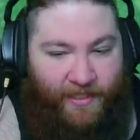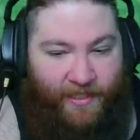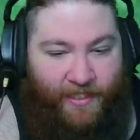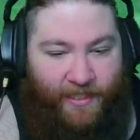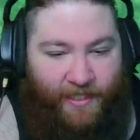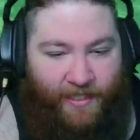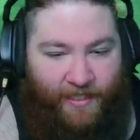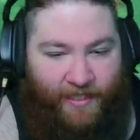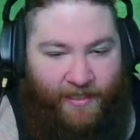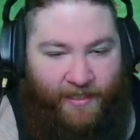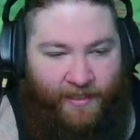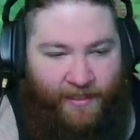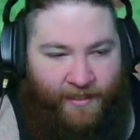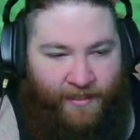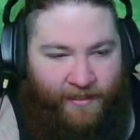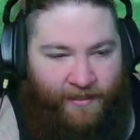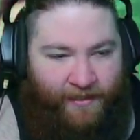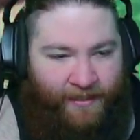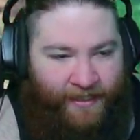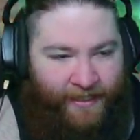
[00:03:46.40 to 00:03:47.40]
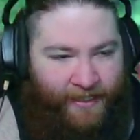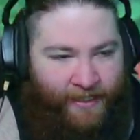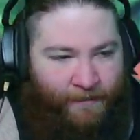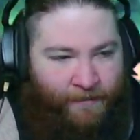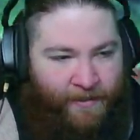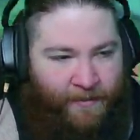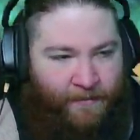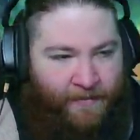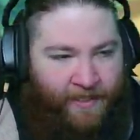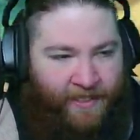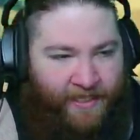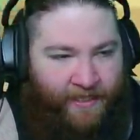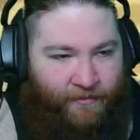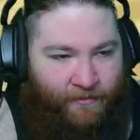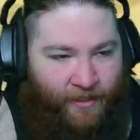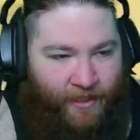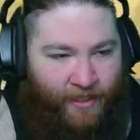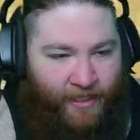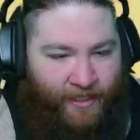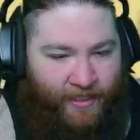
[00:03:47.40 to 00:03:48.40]
hit up the money
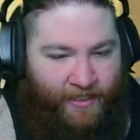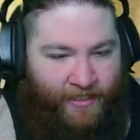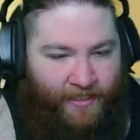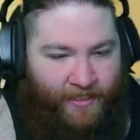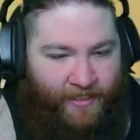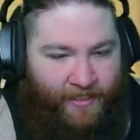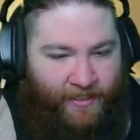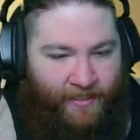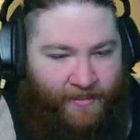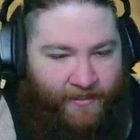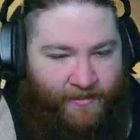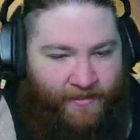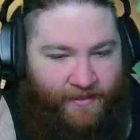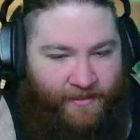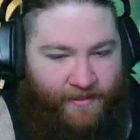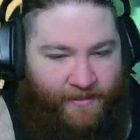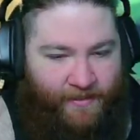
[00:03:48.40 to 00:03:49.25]
rock and